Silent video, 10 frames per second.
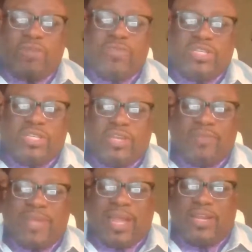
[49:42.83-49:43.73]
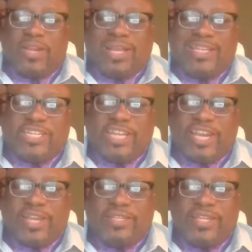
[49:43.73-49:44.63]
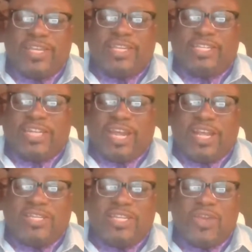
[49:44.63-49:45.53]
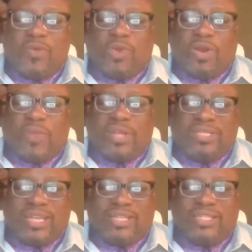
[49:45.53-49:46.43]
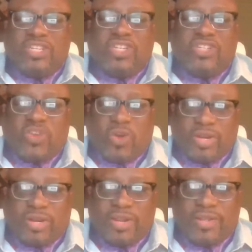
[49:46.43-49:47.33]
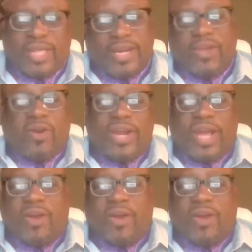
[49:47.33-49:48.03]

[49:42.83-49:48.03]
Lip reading: go to a museum and you look at chairs were about 6 inches shorter than they are